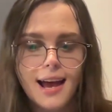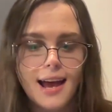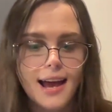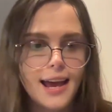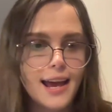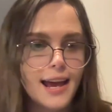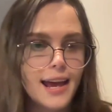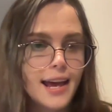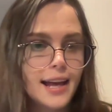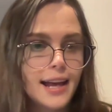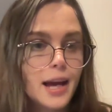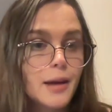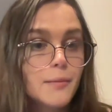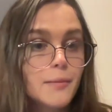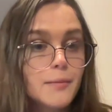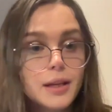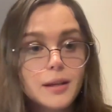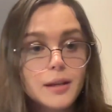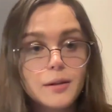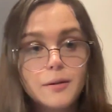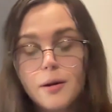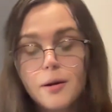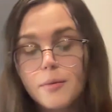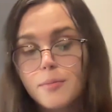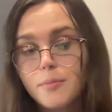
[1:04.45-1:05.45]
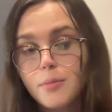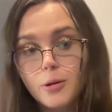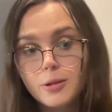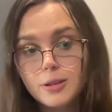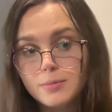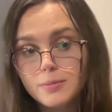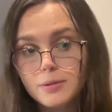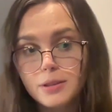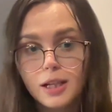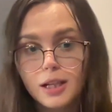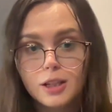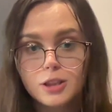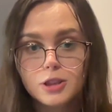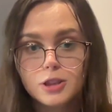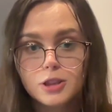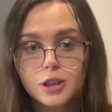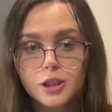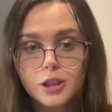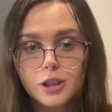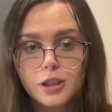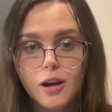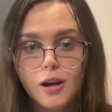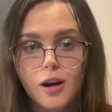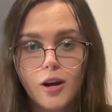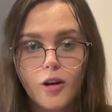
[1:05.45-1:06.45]
And I'm in
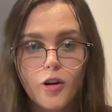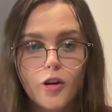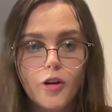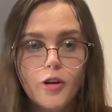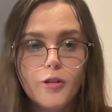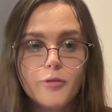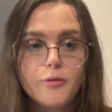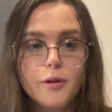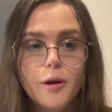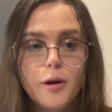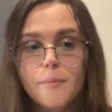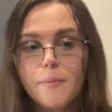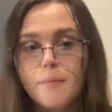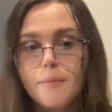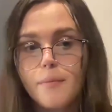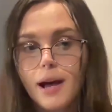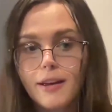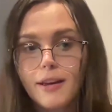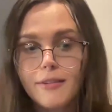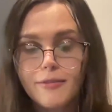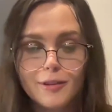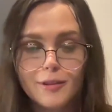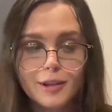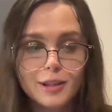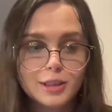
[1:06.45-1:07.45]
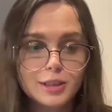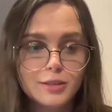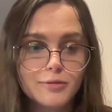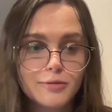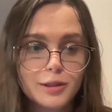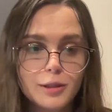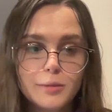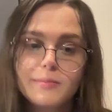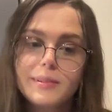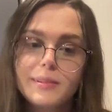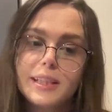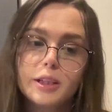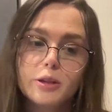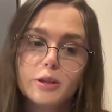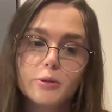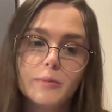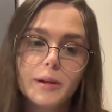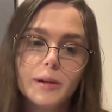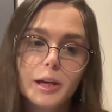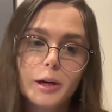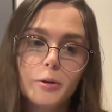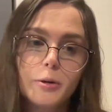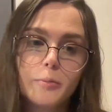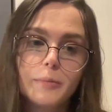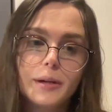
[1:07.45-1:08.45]
post-production of my feature film, Kill Me,
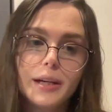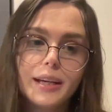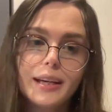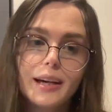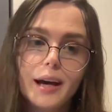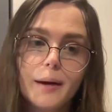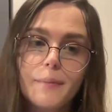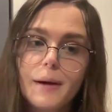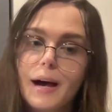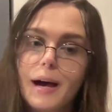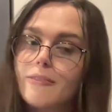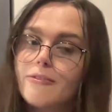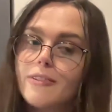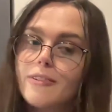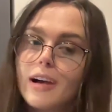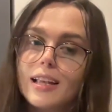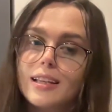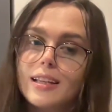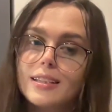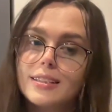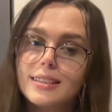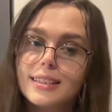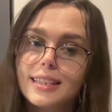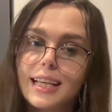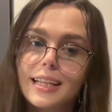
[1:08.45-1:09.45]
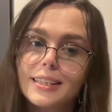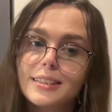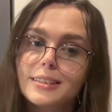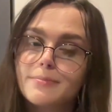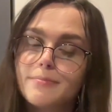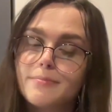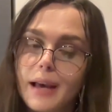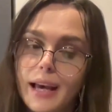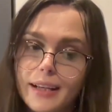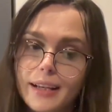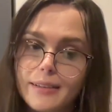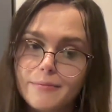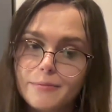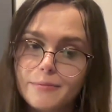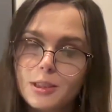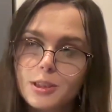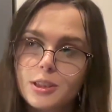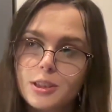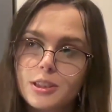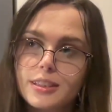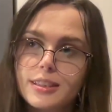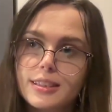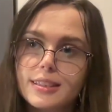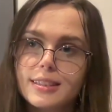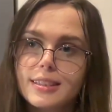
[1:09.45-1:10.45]
Heal Me, about violence against men, which
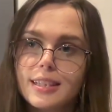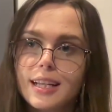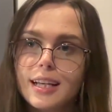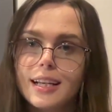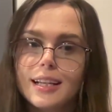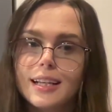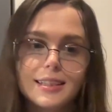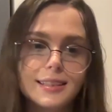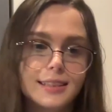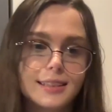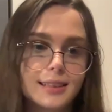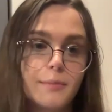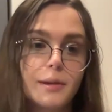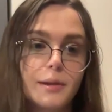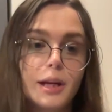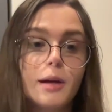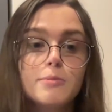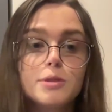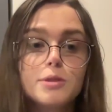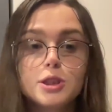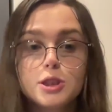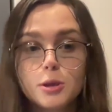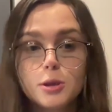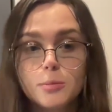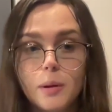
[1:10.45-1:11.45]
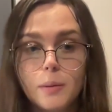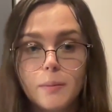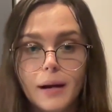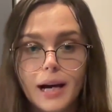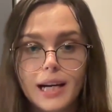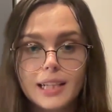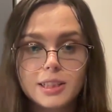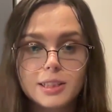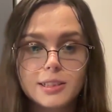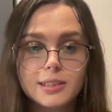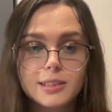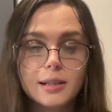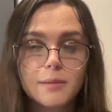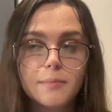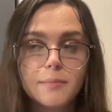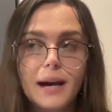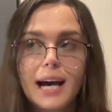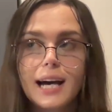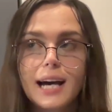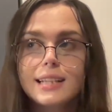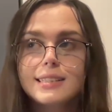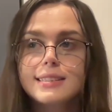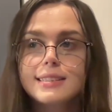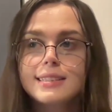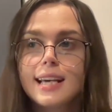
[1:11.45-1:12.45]
is something I'm super passionate
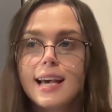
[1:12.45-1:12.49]
about.